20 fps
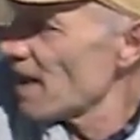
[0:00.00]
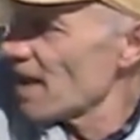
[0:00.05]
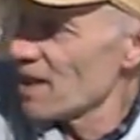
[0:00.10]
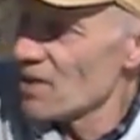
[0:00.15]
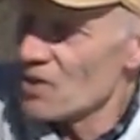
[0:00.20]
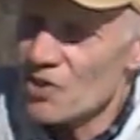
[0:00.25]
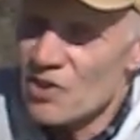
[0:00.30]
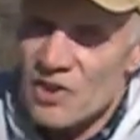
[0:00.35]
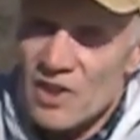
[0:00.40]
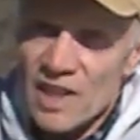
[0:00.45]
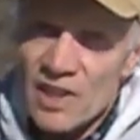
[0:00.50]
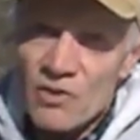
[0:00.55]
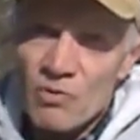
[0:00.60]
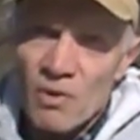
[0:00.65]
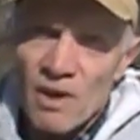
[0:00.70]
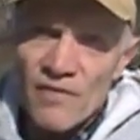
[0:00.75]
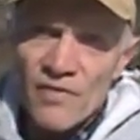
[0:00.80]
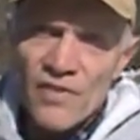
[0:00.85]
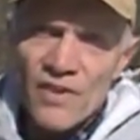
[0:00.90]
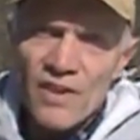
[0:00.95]
is this
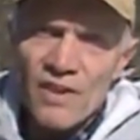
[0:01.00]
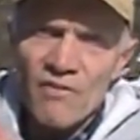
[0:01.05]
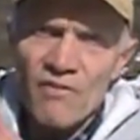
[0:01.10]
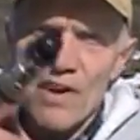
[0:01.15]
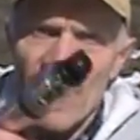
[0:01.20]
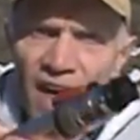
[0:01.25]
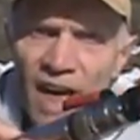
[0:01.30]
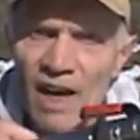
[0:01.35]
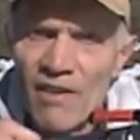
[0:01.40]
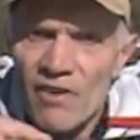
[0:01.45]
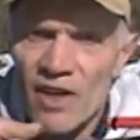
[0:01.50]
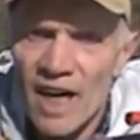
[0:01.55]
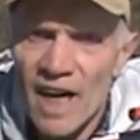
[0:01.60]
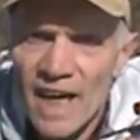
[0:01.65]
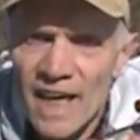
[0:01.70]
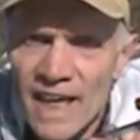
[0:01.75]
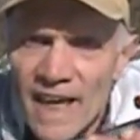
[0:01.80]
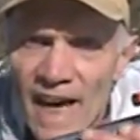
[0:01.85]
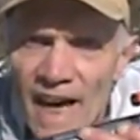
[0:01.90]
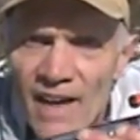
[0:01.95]
one. Wherever
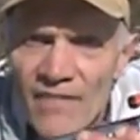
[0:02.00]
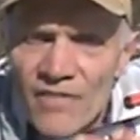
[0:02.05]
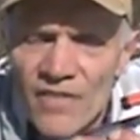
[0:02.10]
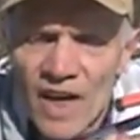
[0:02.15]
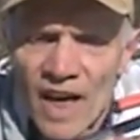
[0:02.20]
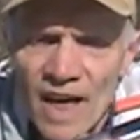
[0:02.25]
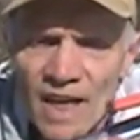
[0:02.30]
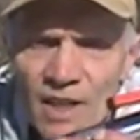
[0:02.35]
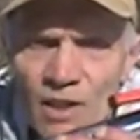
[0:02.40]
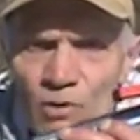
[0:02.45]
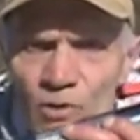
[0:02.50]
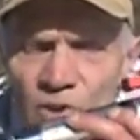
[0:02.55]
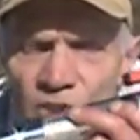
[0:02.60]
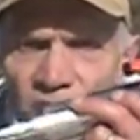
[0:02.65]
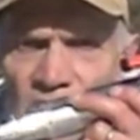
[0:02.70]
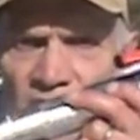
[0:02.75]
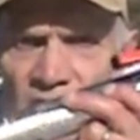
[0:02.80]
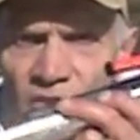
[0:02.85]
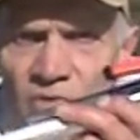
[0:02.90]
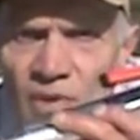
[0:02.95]
I can, I
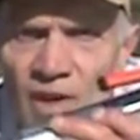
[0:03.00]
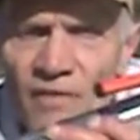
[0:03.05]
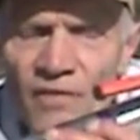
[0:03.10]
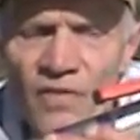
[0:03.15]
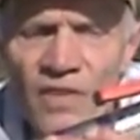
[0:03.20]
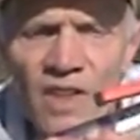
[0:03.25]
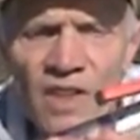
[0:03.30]
use this one.